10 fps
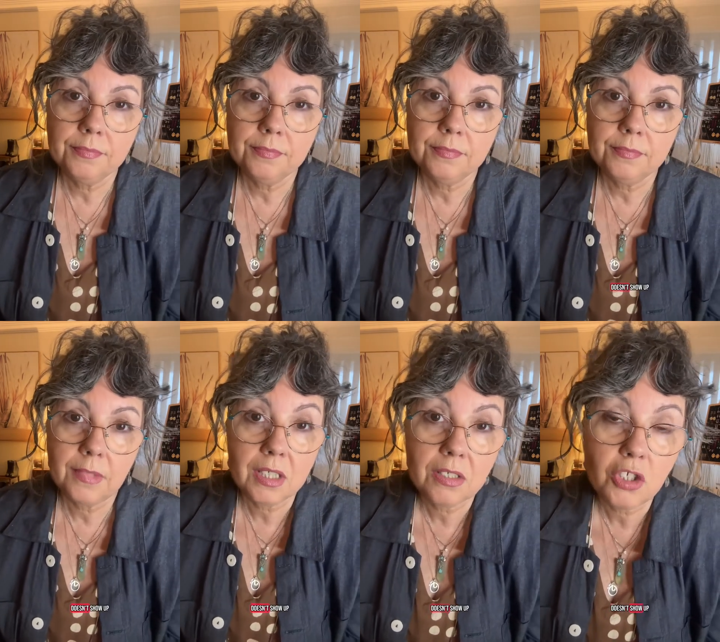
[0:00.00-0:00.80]
It
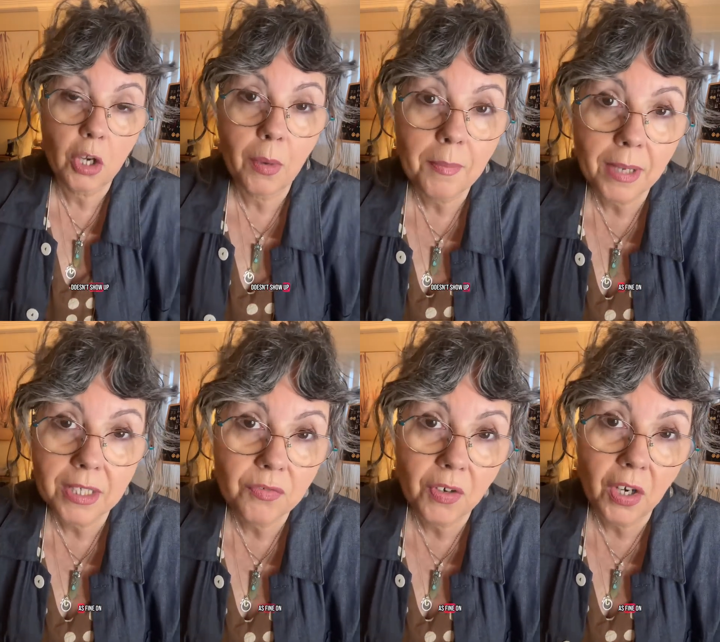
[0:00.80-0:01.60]
doesn't show up as
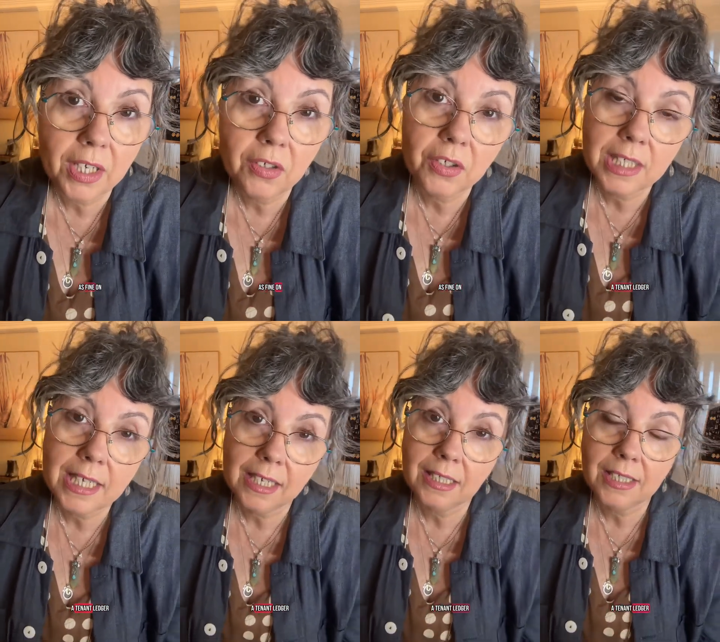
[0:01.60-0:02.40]
fine on a
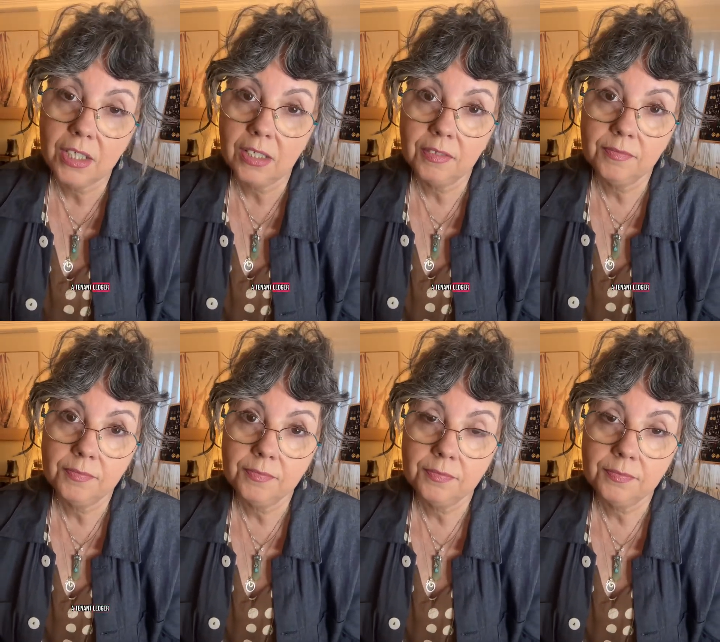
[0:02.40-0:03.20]
tenant ledger.
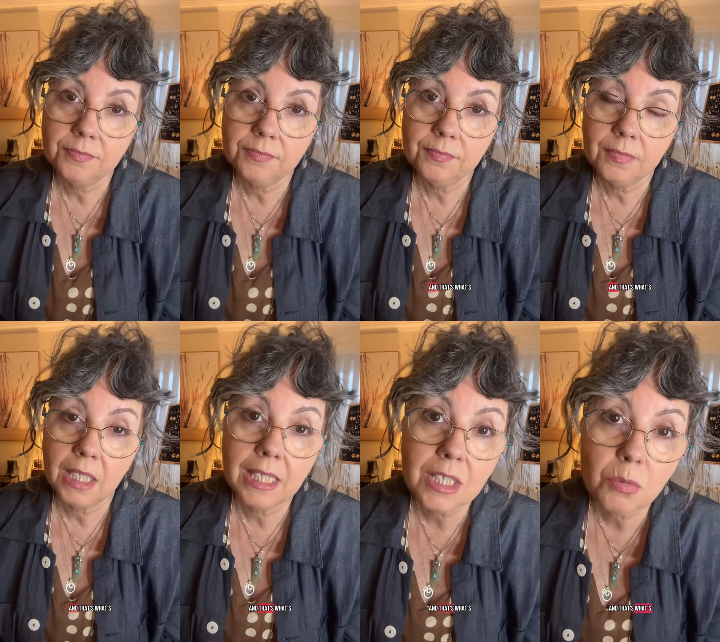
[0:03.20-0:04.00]
And
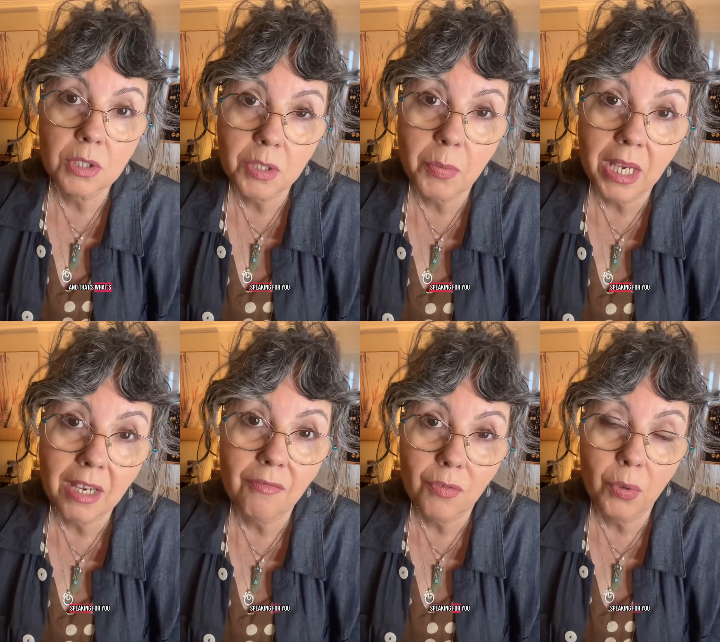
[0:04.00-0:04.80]
that's what's
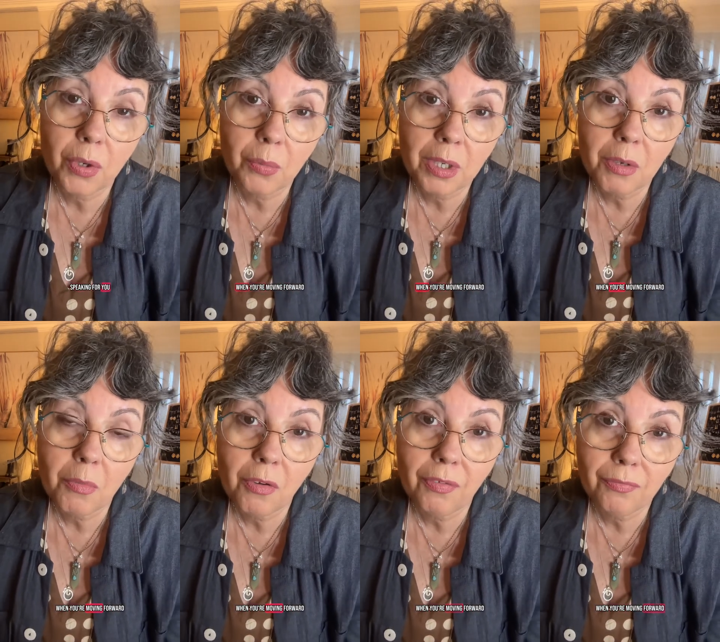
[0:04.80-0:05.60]
speaking for you when you're
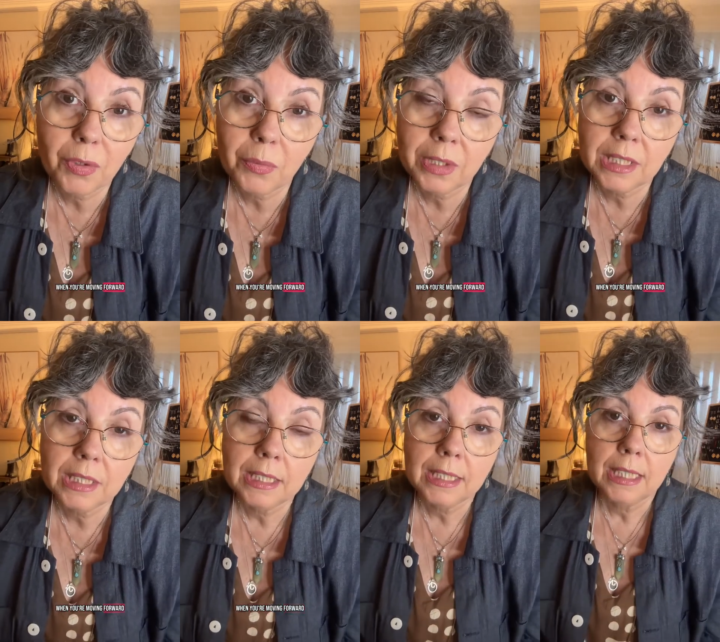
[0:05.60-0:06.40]
moving forward.
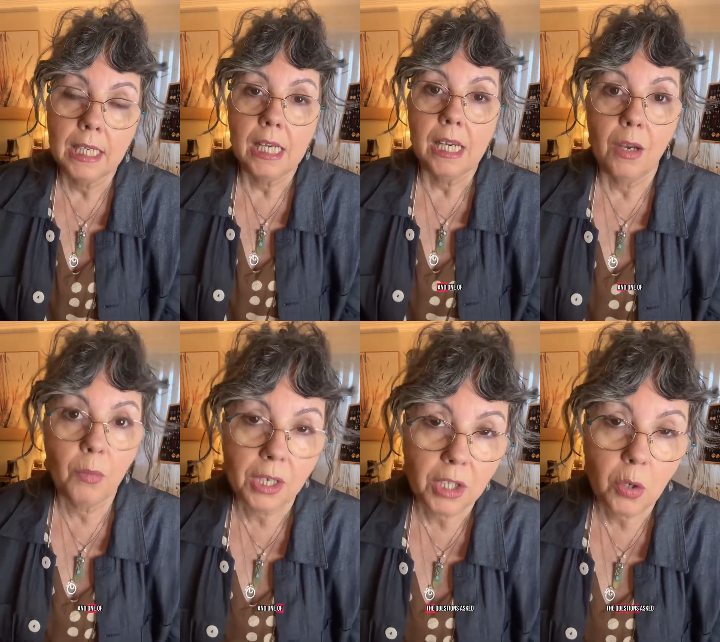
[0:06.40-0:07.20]
And one
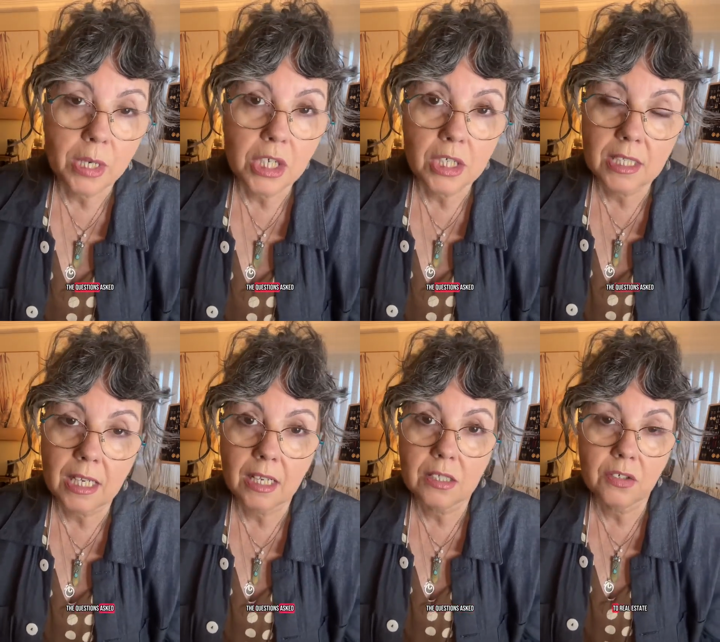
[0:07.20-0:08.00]
of the questions
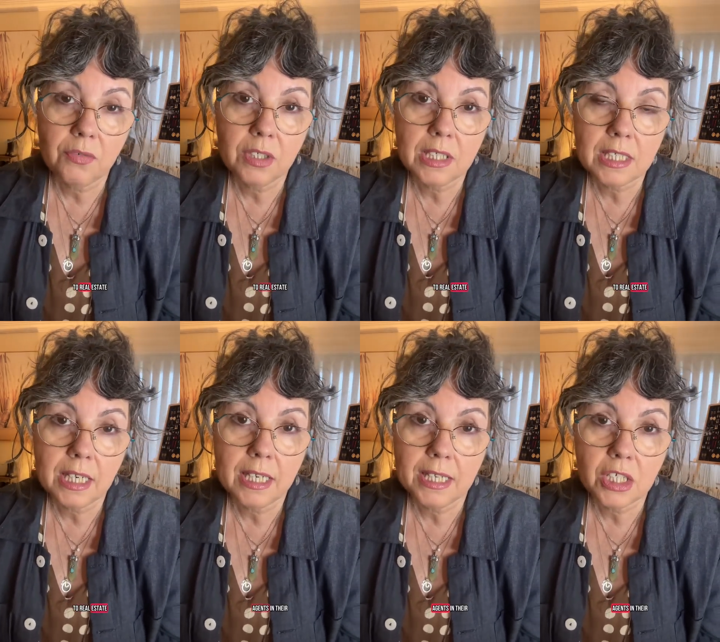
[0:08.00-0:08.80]
asked of real estate
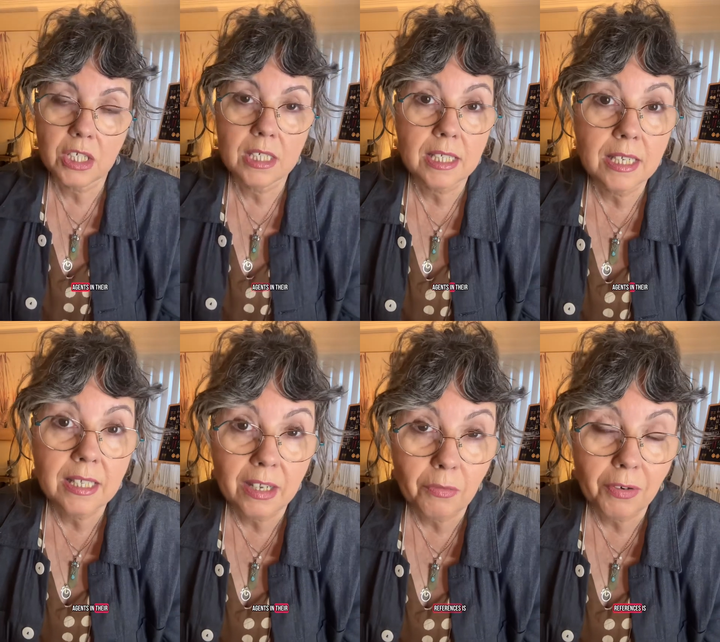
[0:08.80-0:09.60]
agents in
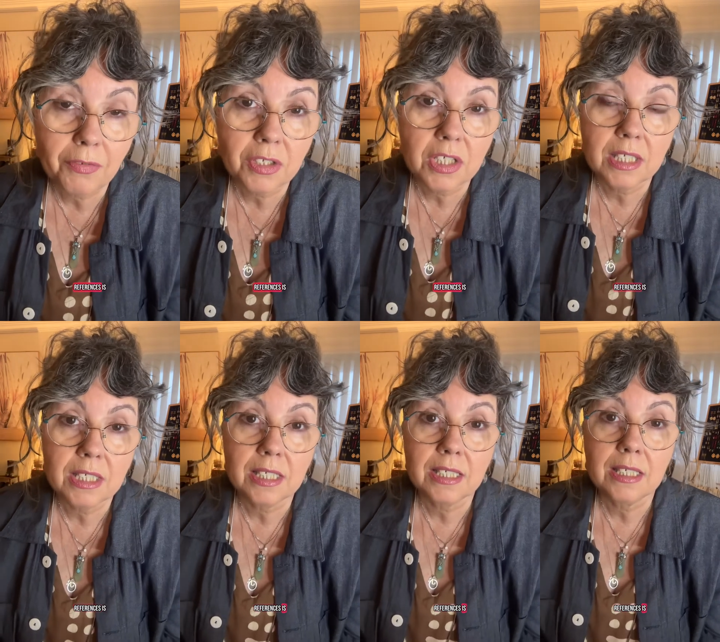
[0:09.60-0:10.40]
their references
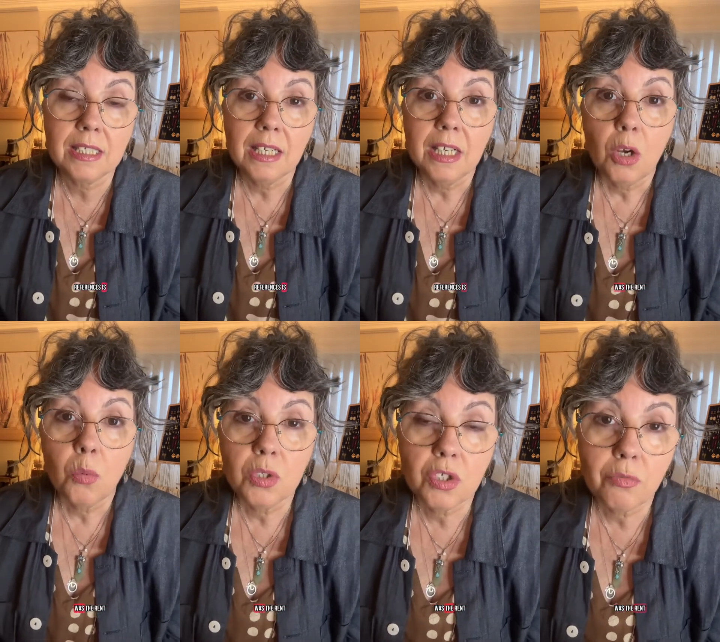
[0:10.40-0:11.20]
is,
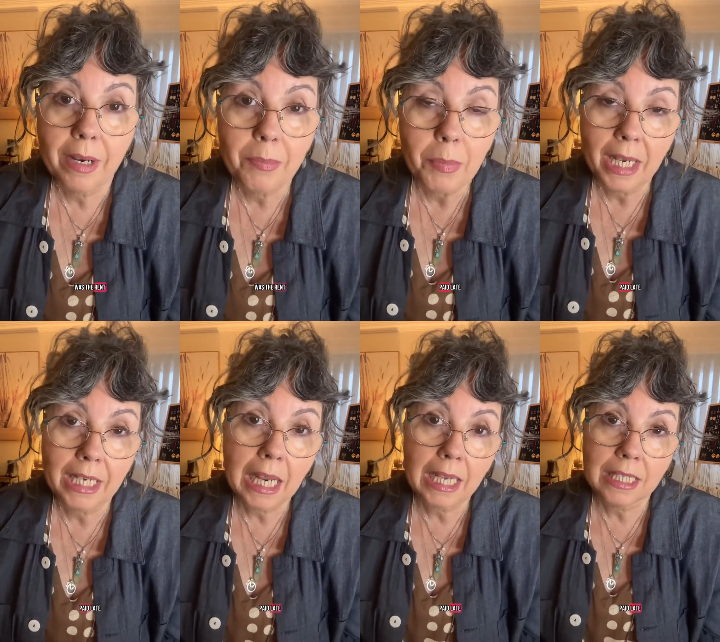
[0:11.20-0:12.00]
was the rent paid
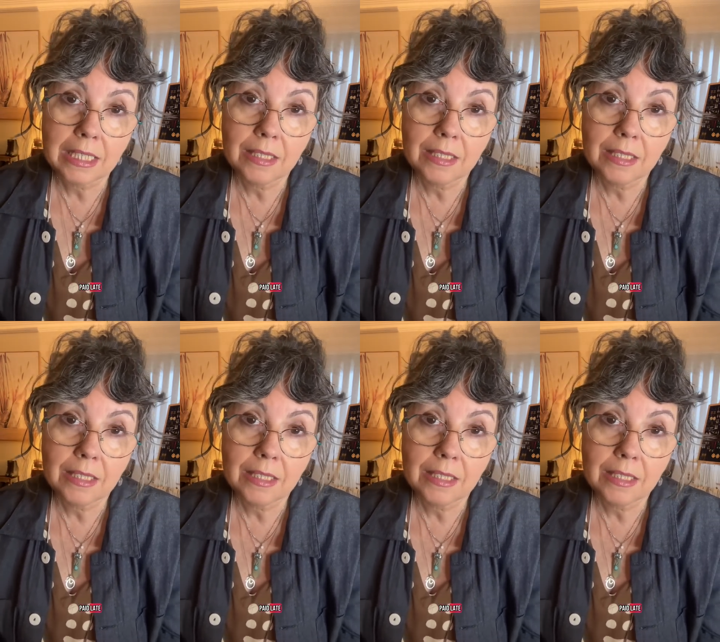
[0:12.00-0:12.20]
late?